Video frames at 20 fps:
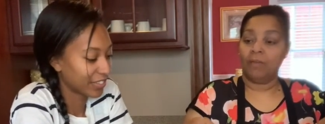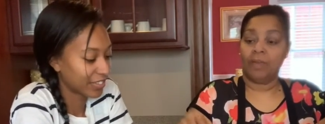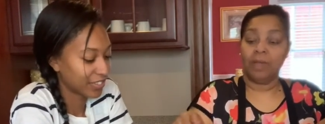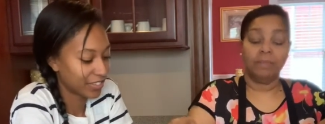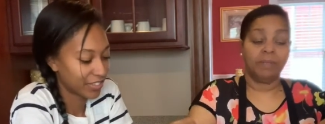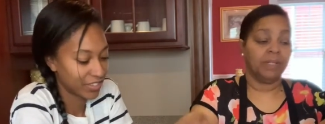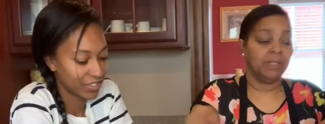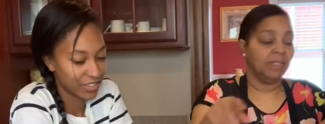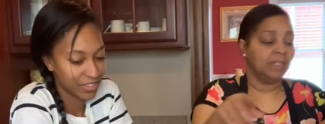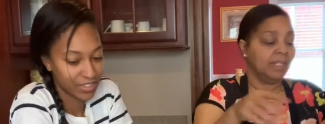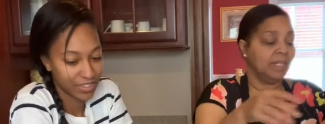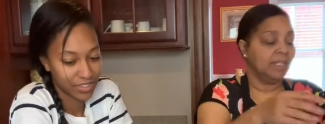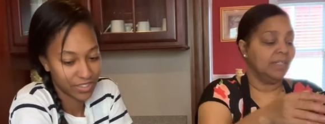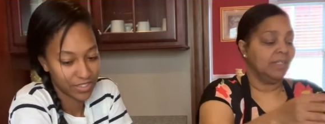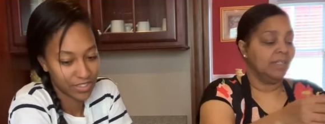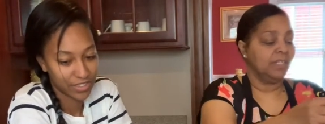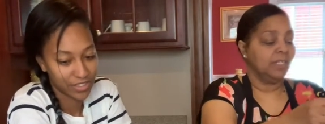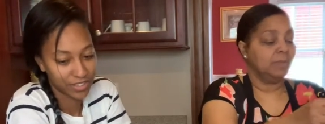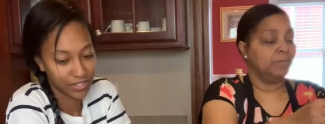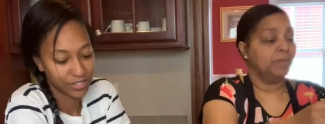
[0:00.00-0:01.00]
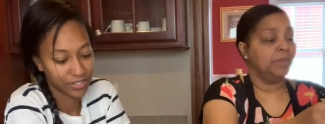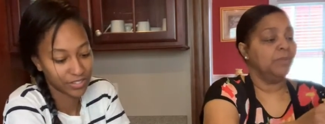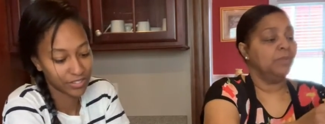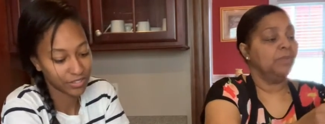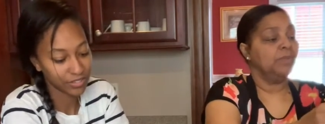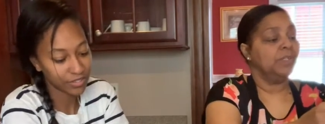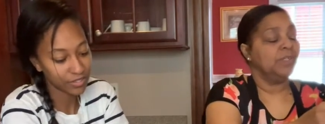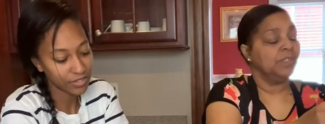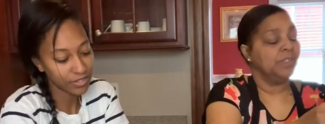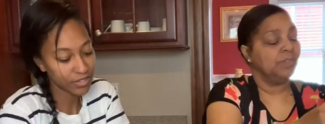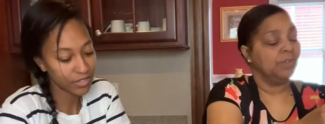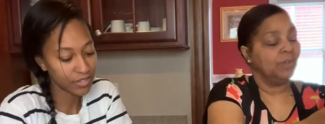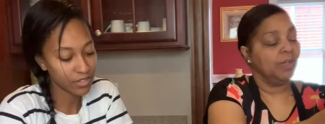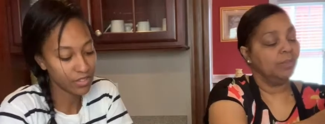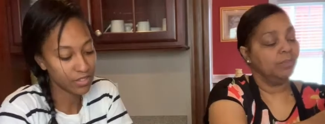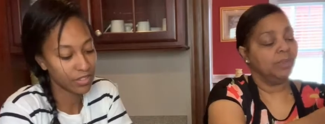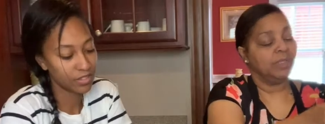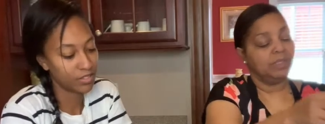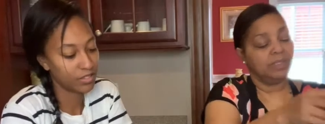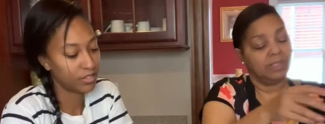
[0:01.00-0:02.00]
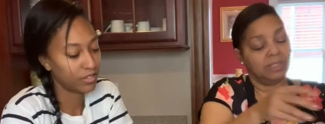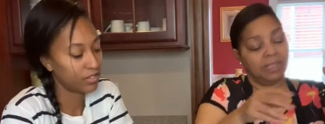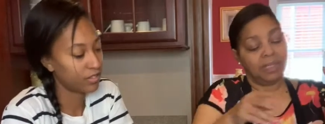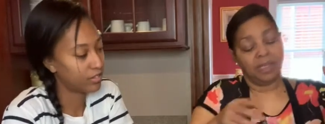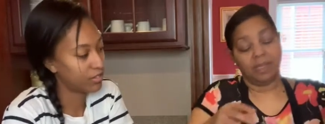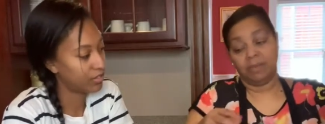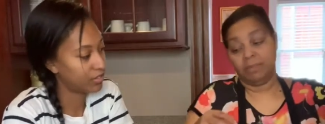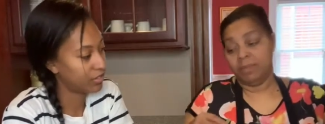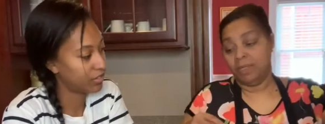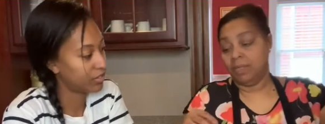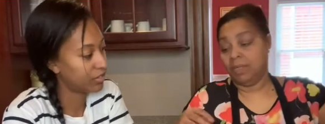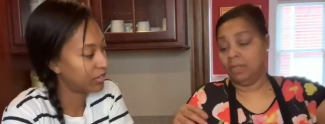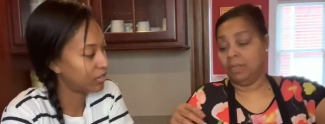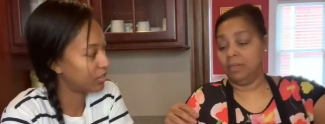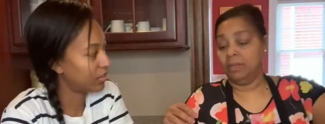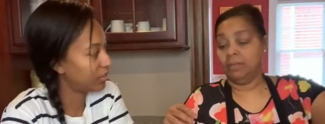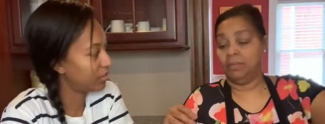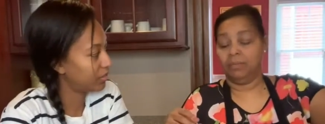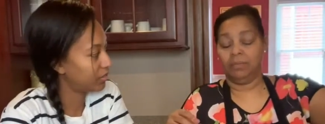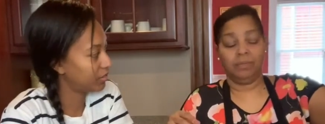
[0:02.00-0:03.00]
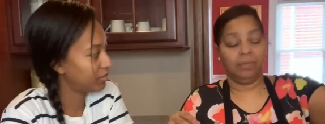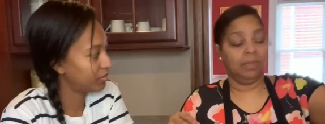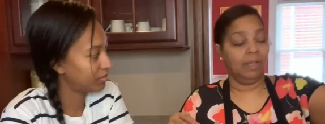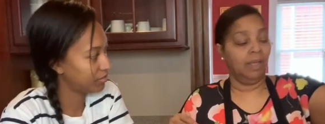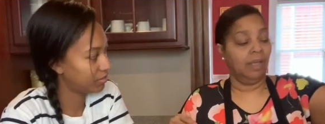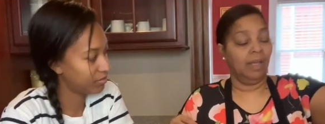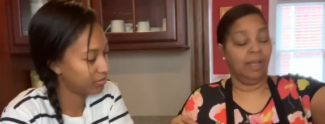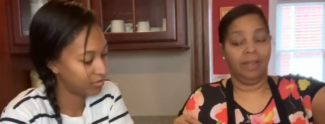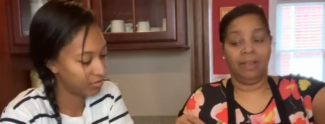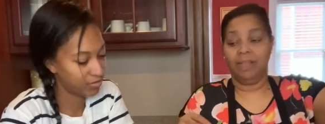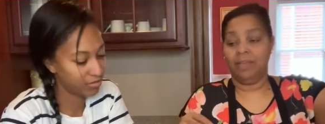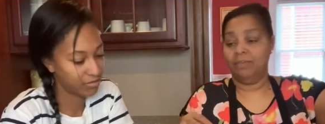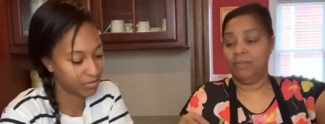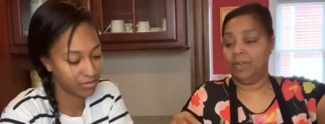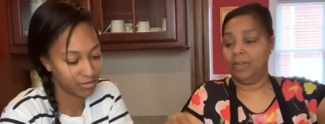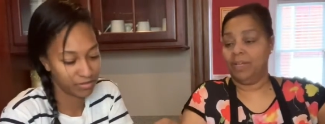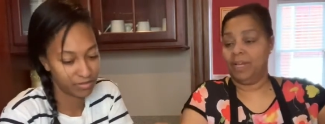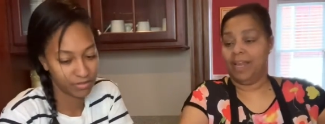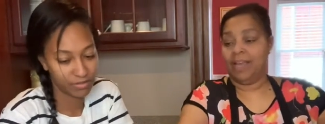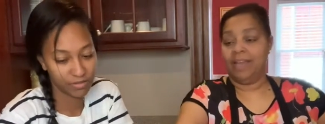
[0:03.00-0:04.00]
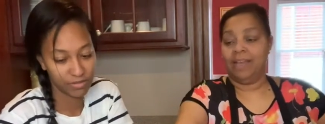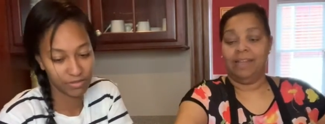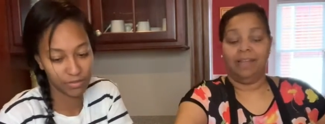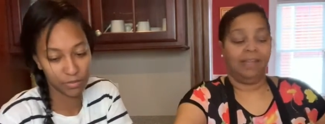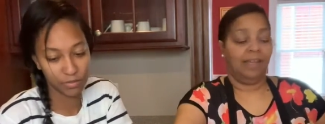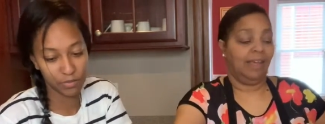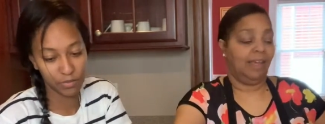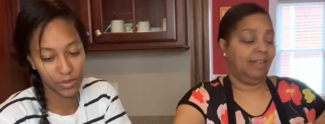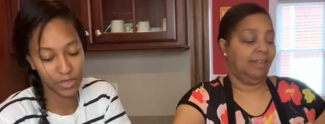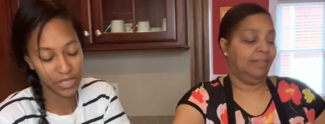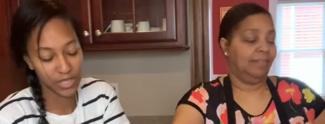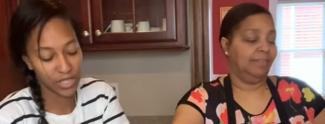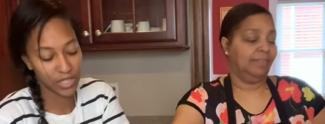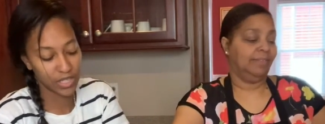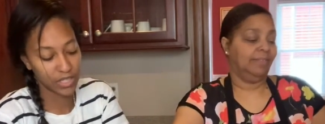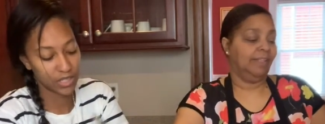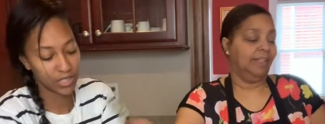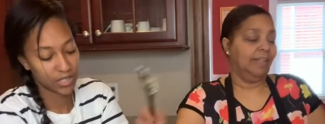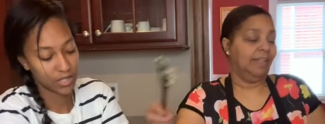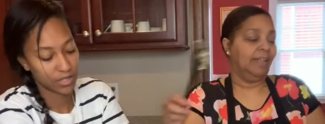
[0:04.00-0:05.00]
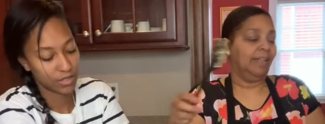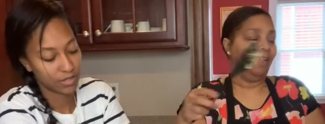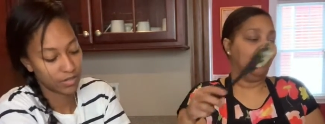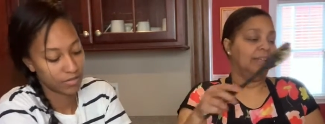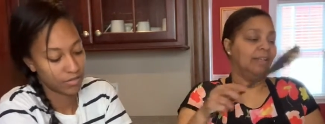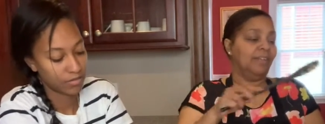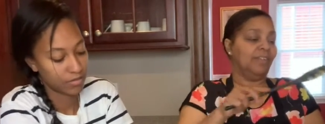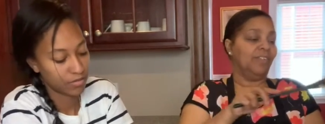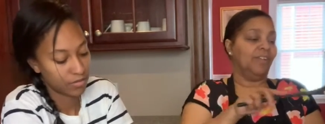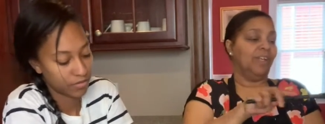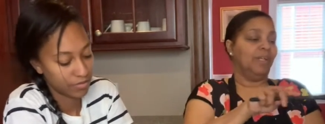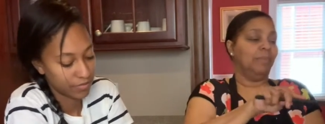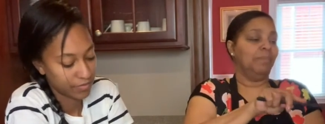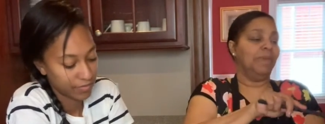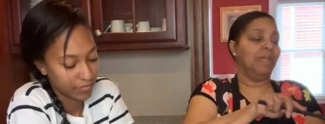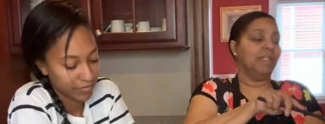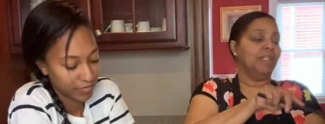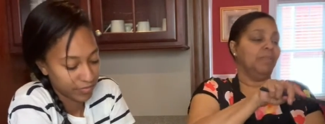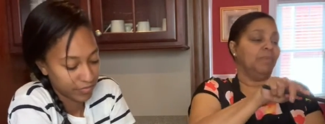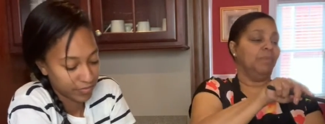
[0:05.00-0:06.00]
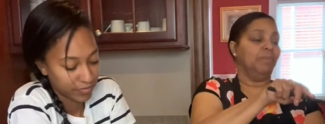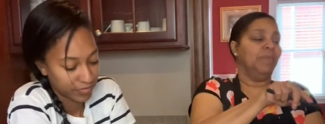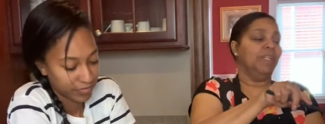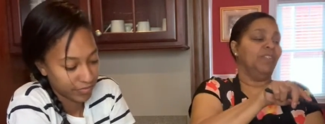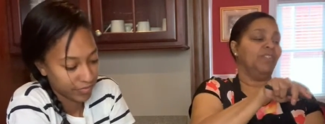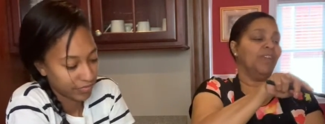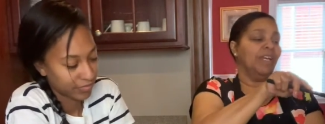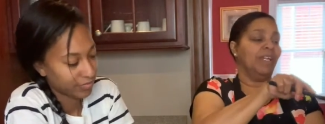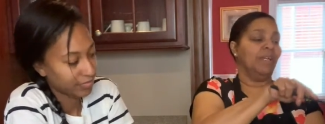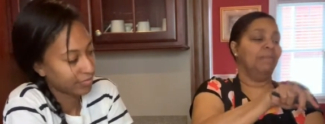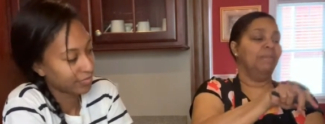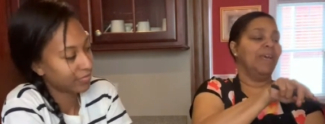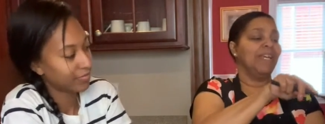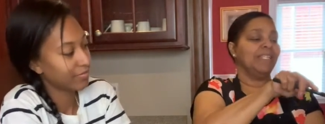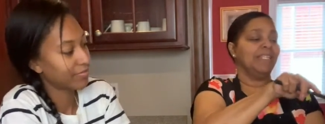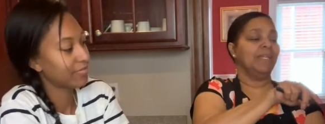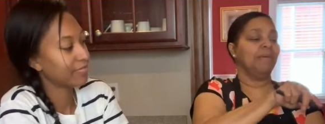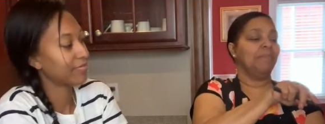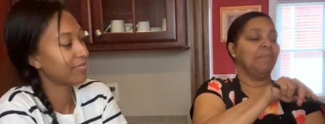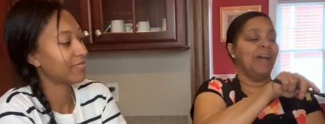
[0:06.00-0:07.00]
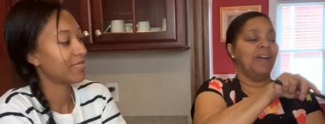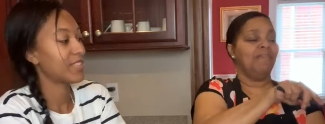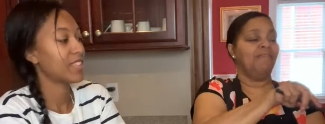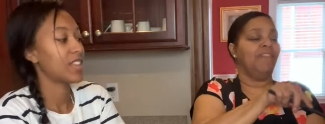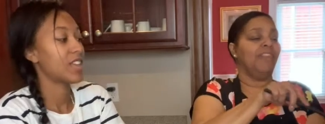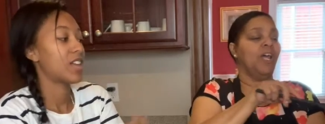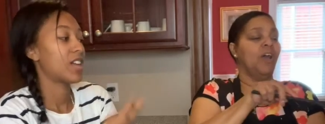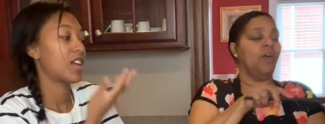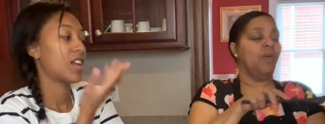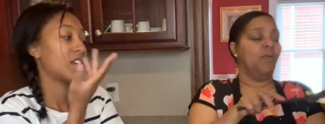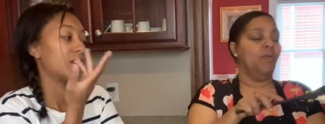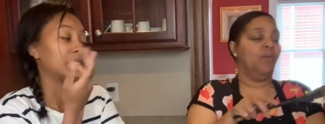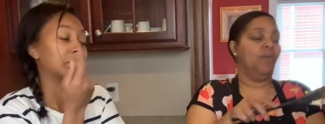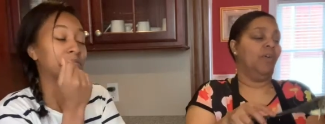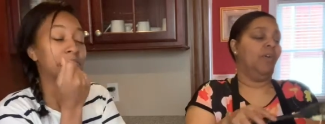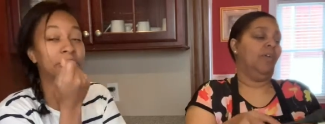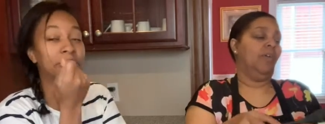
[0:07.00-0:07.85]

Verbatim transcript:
Speaker 1: Okay, we're gonna take the spoon and scrape this time, and then then we're gonna add that. You can. Trying to mess with me, trying to mess up my flow.